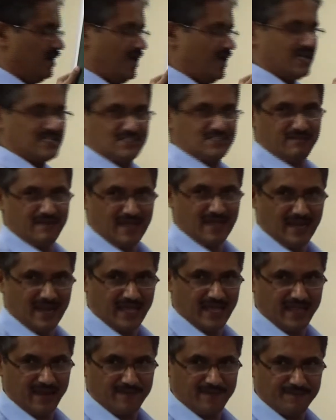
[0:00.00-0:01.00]
XY
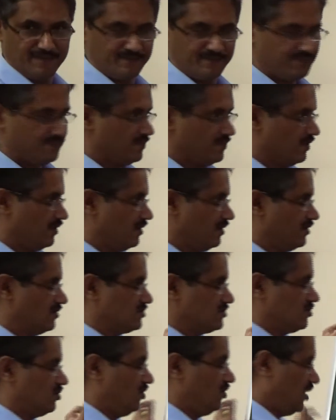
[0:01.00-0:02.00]
line.
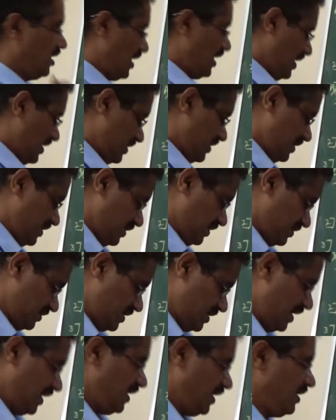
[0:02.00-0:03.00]
So and
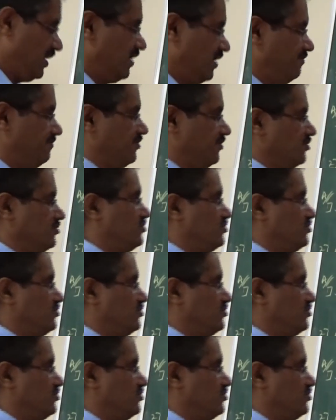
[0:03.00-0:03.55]
then if you